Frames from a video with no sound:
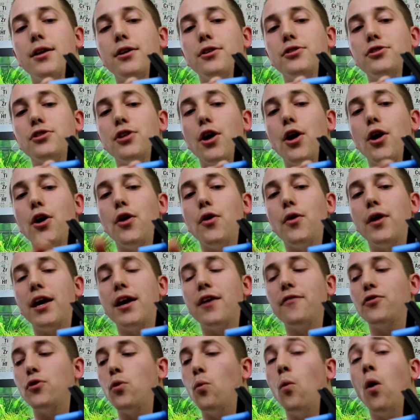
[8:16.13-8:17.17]
So
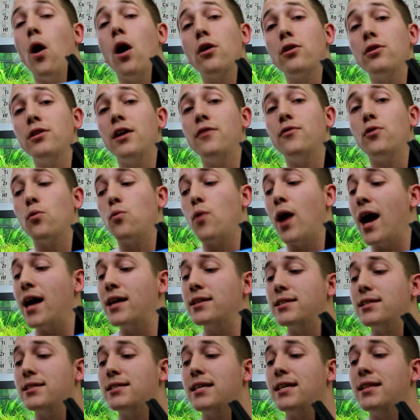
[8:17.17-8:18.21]
if the water level
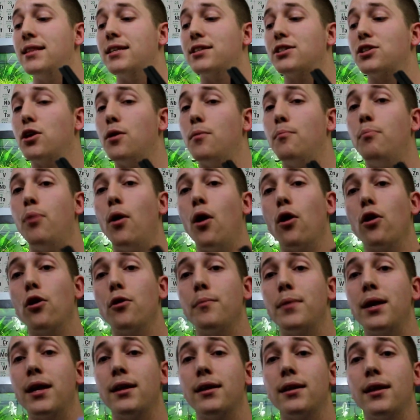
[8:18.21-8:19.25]
rises in this
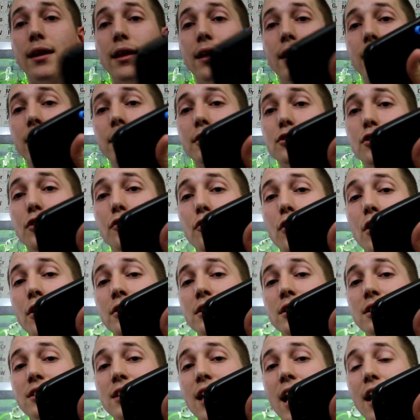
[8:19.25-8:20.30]
compartment that's over on
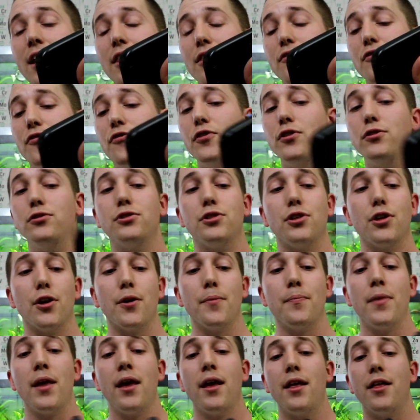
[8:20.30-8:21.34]
this side of the
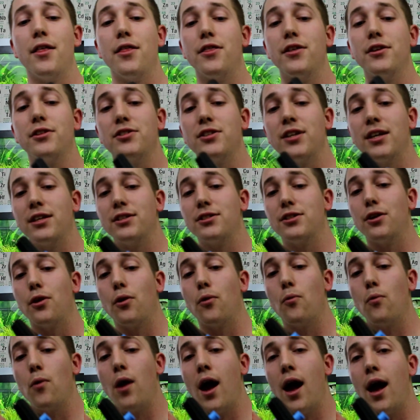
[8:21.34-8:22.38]
filter, this thing is
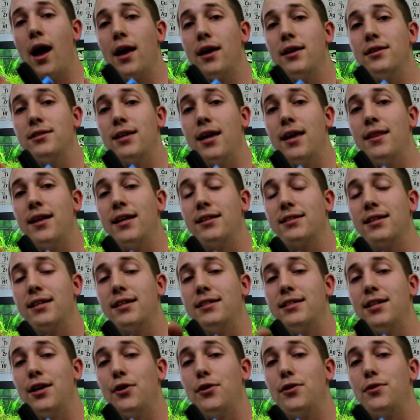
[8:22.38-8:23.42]
gonna rise, and that's gonna
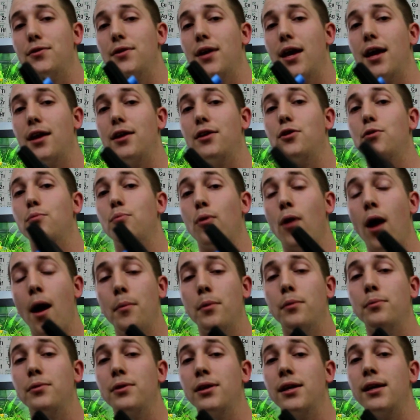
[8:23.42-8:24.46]
tell you that you
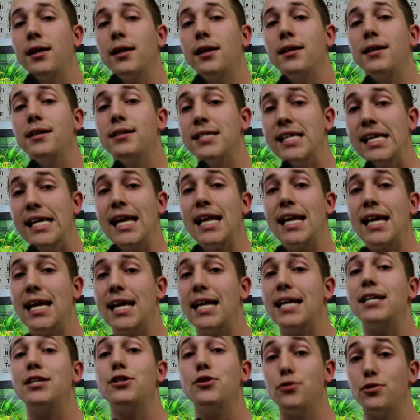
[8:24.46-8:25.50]
probably need to get
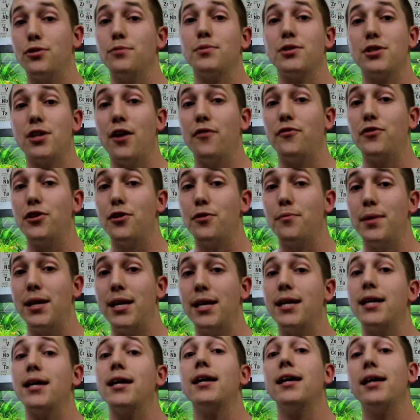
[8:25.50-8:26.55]
in and do some stuff to your
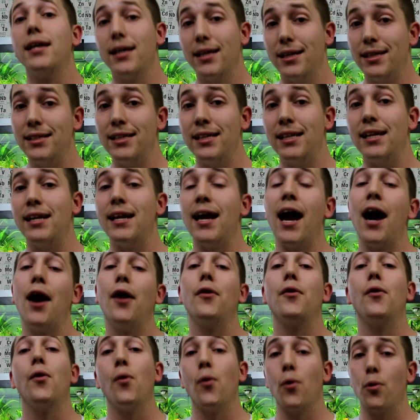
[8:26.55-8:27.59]
media, clean it
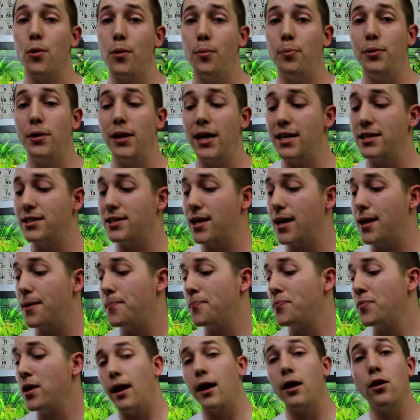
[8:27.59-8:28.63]
out or replace it.
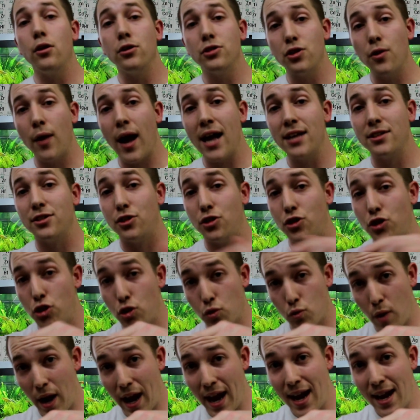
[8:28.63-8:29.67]
It also has a
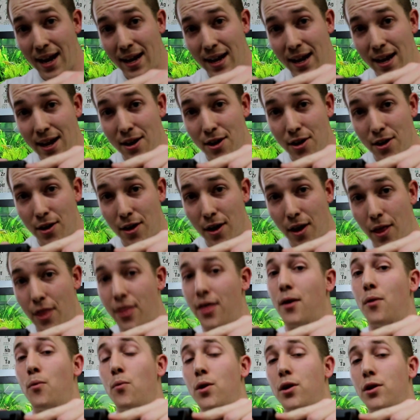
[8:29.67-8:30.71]
drain here
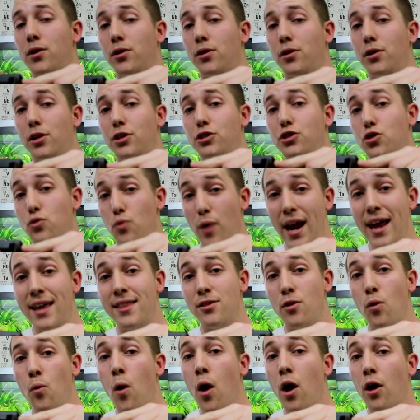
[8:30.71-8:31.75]
that will drain
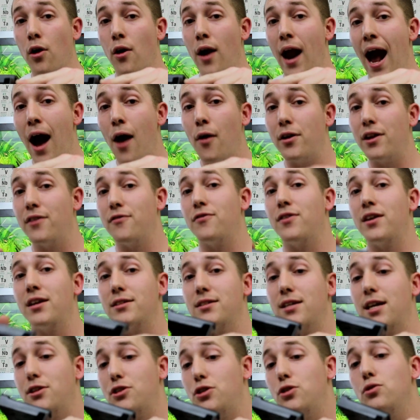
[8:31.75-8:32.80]
the water out if
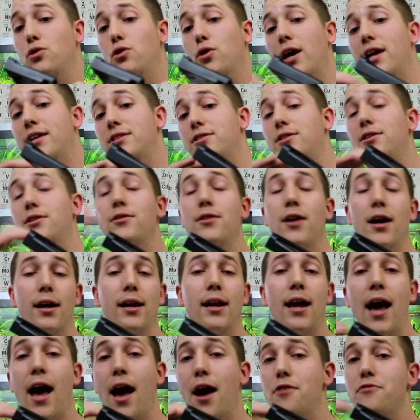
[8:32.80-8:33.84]
things get too crazy. You're not
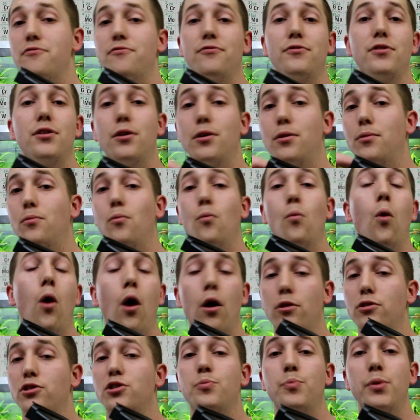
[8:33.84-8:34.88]
gonna have, you know,
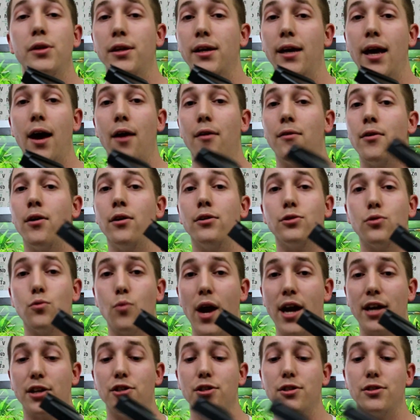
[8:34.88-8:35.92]
water spilling out in all
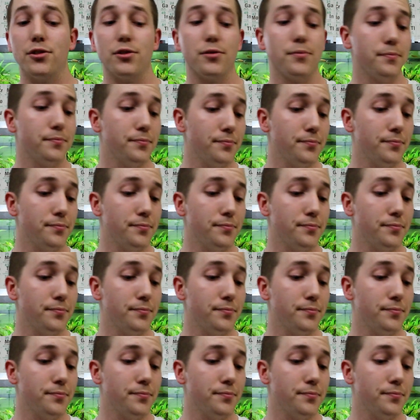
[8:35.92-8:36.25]
directions.